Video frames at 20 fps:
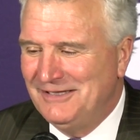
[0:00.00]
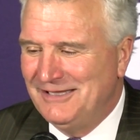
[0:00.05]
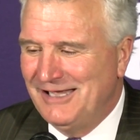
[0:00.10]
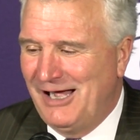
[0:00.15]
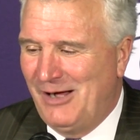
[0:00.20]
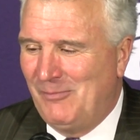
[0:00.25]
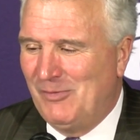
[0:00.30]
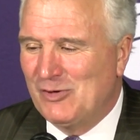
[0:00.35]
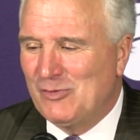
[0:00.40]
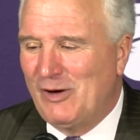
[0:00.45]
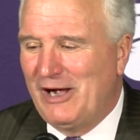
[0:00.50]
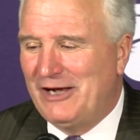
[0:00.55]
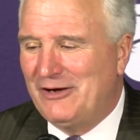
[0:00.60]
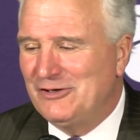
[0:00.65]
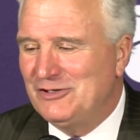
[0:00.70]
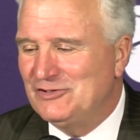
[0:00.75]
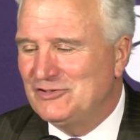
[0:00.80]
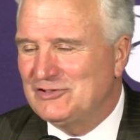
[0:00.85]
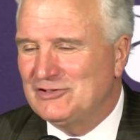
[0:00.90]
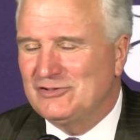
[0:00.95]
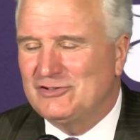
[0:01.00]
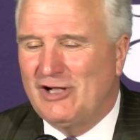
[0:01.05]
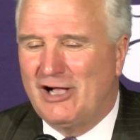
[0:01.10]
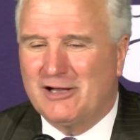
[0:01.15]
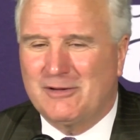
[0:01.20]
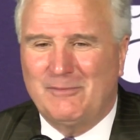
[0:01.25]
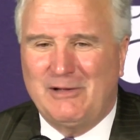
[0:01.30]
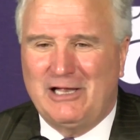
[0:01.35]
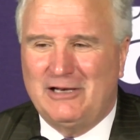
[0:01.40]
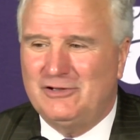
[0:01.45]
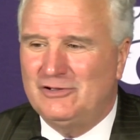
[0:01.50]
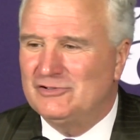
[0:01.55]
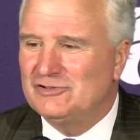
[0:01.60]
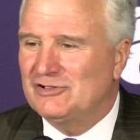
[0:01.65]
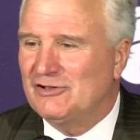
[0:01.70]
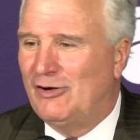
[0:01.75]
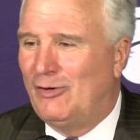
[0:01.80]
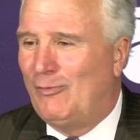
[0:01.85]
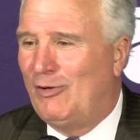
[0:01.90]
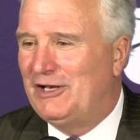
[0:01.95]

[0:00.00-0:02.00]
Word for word: Al McGuire used to talk about it years ago.